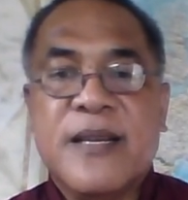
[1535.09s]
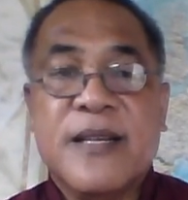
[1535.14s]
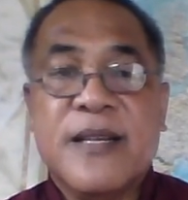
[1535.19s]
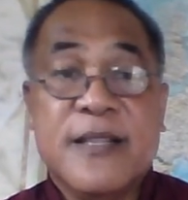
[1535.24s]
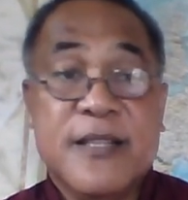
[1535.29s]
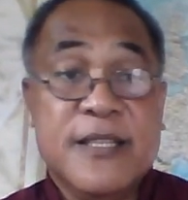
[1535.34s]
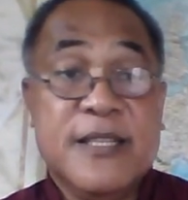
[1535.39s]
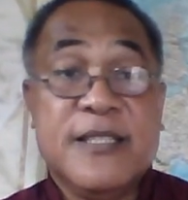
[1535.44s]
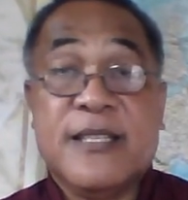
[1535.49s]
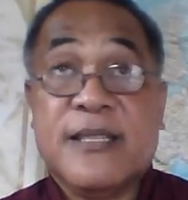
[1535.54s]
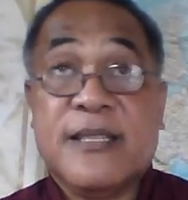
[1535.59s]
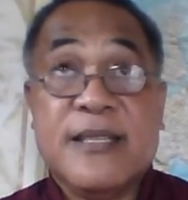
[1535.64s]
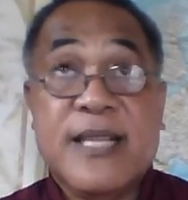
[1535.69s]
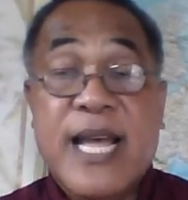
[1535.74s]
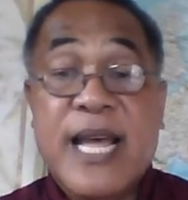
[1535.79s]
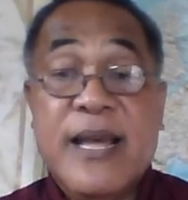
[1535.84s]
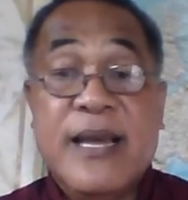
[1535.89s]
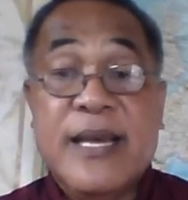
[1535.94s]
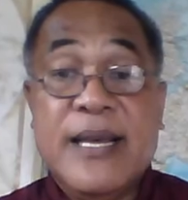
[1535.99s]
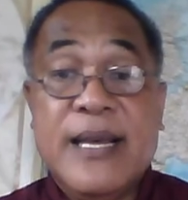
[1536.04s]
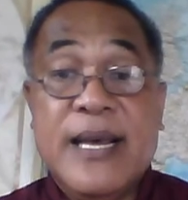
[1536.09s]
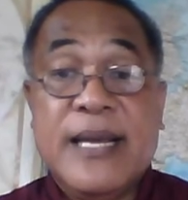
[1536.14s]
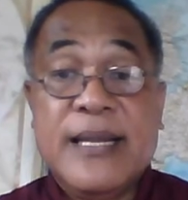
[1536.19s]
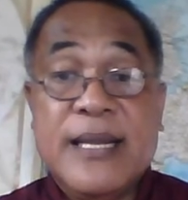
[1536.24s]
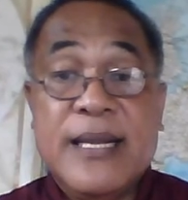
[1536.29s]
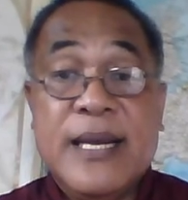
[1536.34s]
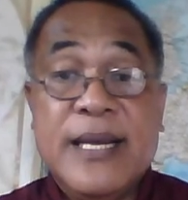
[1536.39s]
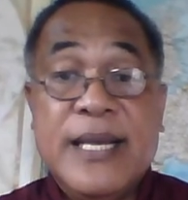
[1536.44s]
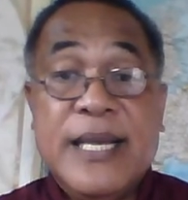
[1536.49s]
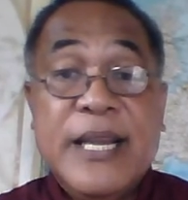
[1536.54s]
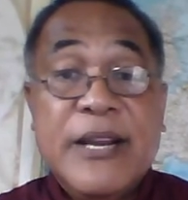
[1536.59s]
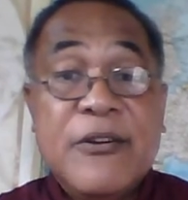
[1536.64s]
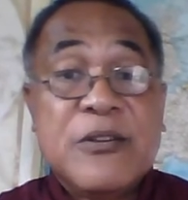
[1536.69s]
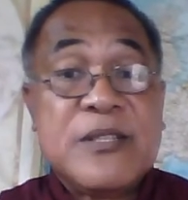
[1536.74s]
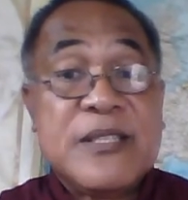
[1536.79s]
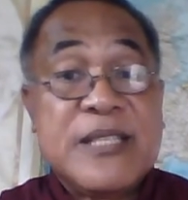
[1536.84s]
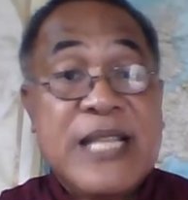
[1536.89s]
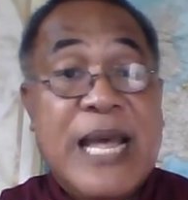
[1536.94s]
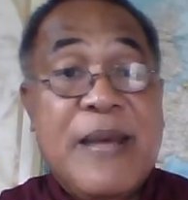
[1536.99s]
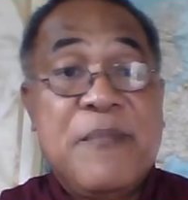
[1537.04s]
This is the eros
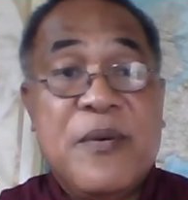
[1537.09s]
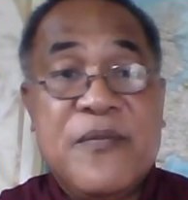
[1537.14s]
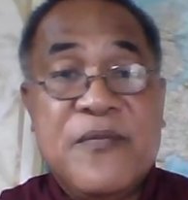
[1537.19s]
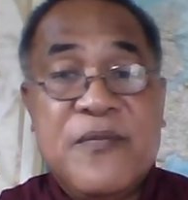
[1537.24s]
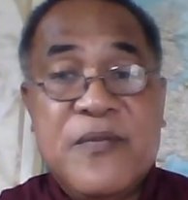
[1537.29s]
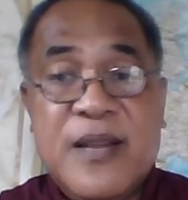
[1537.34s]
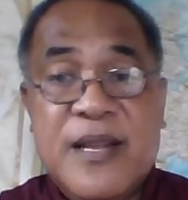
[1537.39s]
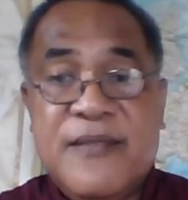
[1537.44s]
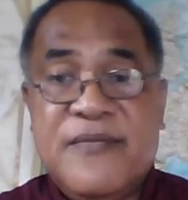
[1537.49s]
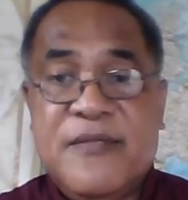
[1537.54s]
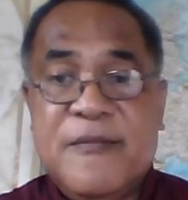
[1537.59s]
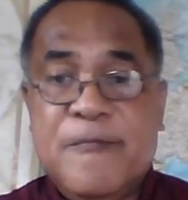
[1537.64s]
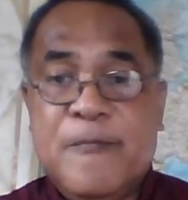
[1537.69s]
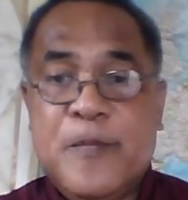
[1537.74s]
type of love.